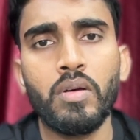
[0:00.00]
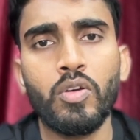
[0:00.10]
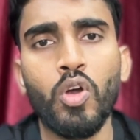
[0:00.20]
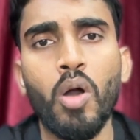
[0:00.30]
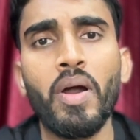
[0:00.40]

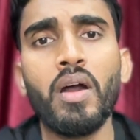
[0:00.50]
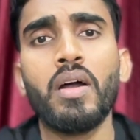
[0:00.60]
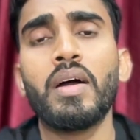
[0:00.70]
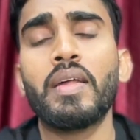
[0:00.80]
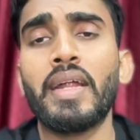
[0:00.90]
comma,
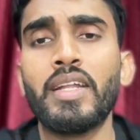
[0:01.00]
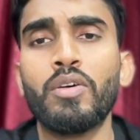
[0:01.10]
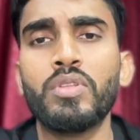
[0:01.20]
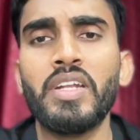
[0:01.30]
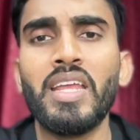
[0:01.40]
write
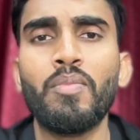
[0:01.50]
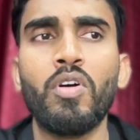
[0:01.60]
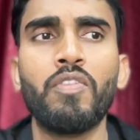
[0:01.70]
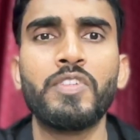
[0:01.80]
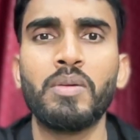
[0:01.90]
down the name
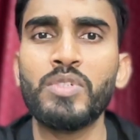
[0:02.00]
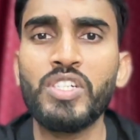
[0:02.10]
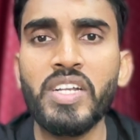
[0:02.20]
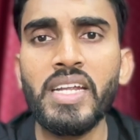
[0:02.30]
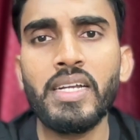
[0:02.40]
of some
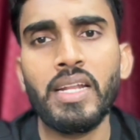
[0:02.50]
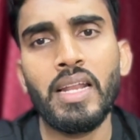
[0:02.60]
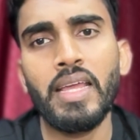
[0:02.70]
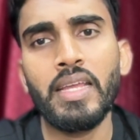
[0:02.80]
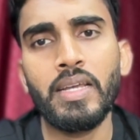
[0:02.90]
street
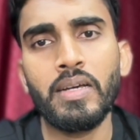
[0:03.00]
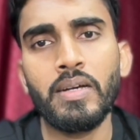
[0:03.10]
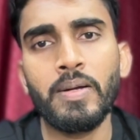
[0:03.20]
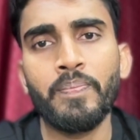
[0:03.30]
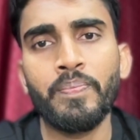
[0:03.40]
like uh,